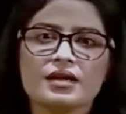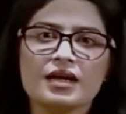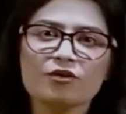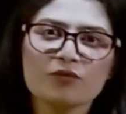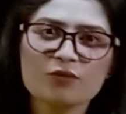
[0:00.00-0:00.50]

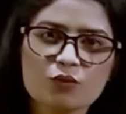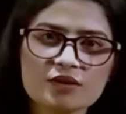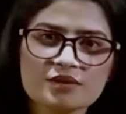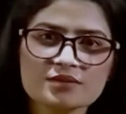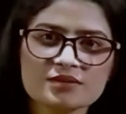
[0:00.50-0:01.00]
Hello
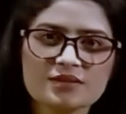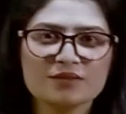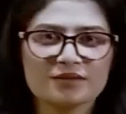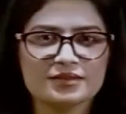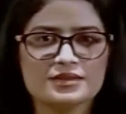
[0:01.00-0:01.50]
everyone,
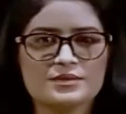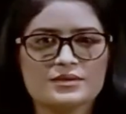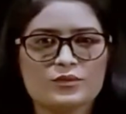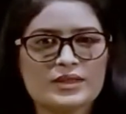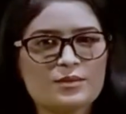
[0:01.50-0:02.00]

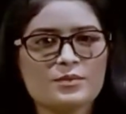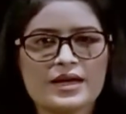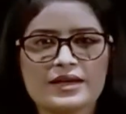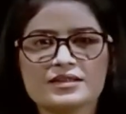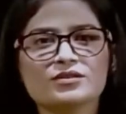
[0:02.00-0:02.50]
welcome
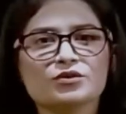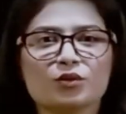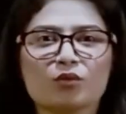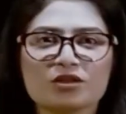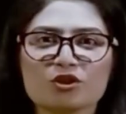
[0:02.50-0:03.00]
back. You're
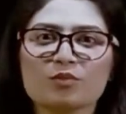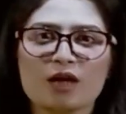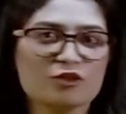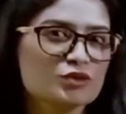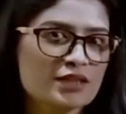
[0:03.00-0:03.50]
watching
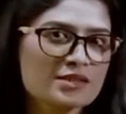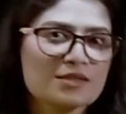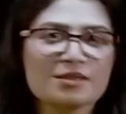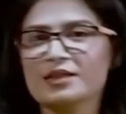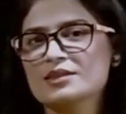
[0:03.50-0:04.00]
Biology
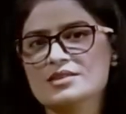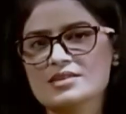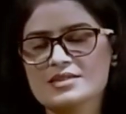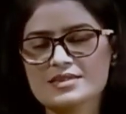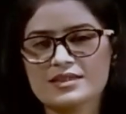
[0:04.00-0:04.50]
Nexus and this
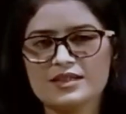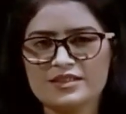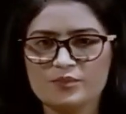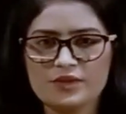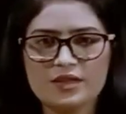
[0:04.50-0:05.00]
is
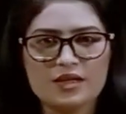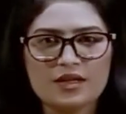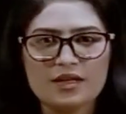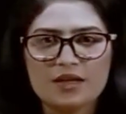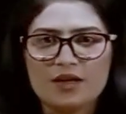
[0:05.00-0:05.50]
Anand.
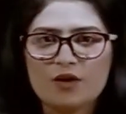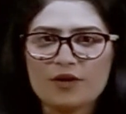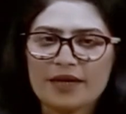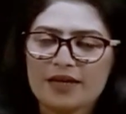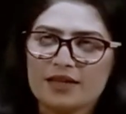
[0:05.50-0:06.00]

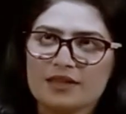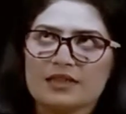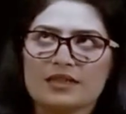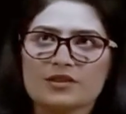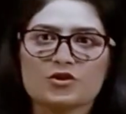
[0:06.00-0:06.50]
Okay,
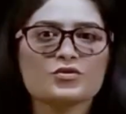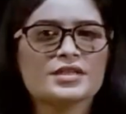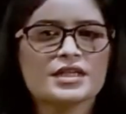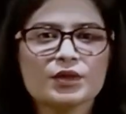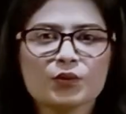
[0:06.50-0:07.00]

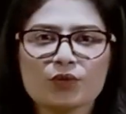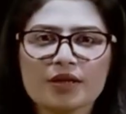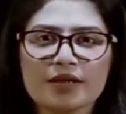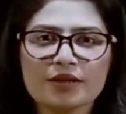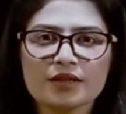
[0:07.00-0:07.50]
today we
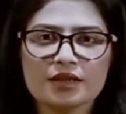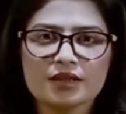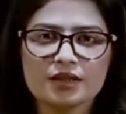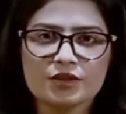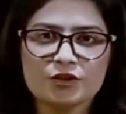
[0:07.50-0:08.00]
are
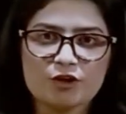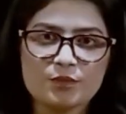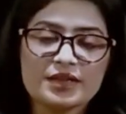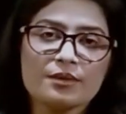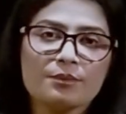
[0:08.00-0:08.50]
going to
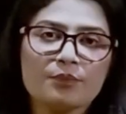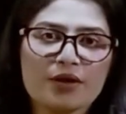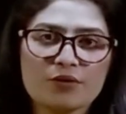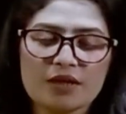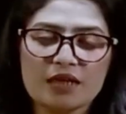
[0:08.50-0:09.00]
be
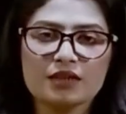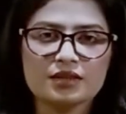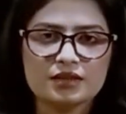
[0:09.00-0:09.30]
comparing